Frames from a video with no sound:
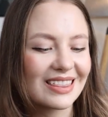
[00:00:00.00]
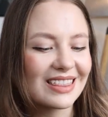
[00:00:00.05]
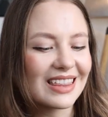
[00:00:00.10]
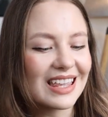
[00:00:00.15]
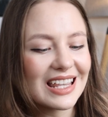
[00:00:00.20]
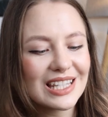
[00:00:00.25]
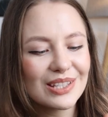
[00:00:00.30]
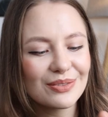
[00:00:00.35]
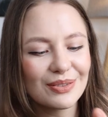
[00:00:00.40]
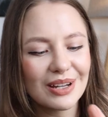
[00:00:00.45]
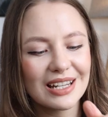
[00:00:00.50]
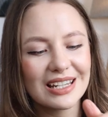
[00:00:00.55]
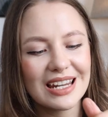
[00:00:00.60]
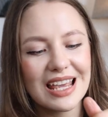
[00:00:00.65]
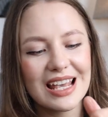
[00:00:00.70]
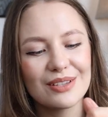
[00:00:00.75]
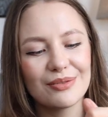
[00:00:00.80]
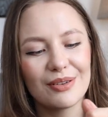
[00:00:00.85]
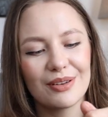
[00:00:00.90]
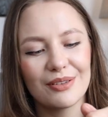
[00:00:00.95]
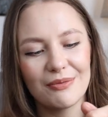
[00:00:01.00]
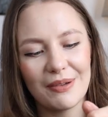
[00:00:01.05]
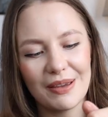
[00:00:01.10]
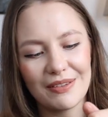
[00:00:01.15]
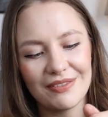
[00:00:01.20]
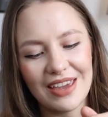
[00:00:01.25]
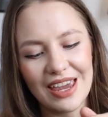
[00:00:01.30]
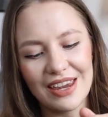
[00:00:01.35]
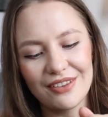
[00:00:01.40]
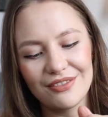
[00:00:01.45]
This one is one of my
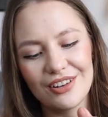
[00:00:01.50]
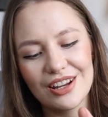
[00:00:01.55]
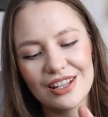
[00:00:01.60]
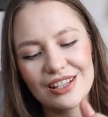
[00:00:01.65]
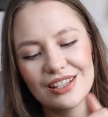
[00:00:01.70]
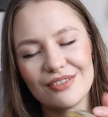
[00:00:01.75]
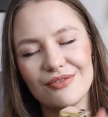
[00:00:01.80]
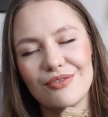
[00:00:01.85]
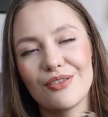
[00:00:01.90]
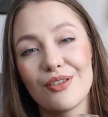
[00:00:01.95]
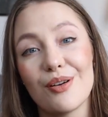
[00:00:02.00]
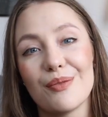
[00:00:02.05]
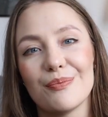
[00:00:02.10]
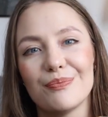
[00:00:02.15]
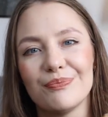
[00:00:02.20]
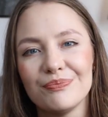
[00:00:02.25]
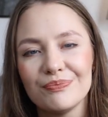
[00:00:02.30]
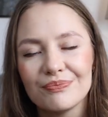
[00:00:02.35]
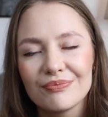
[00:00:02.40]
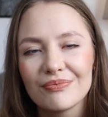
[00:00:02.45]
favorites from